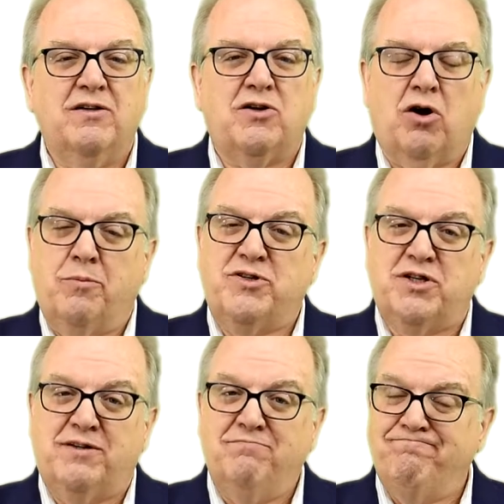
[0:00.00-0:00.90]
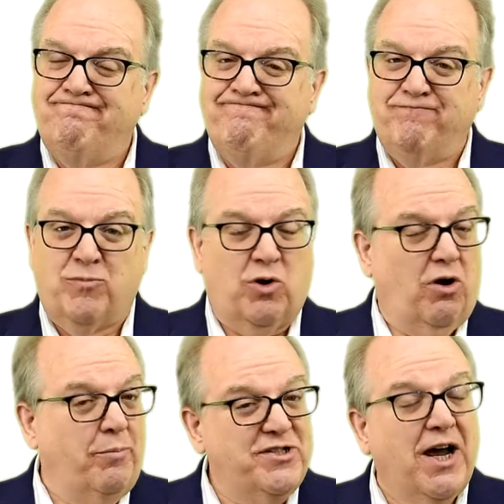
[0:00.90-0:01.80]
Garbage in,
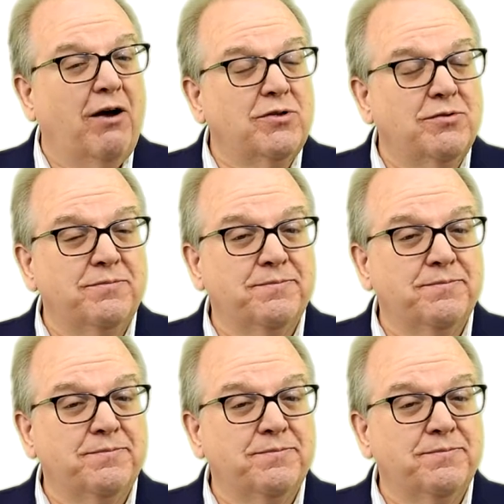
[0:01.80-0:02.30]
garbage out.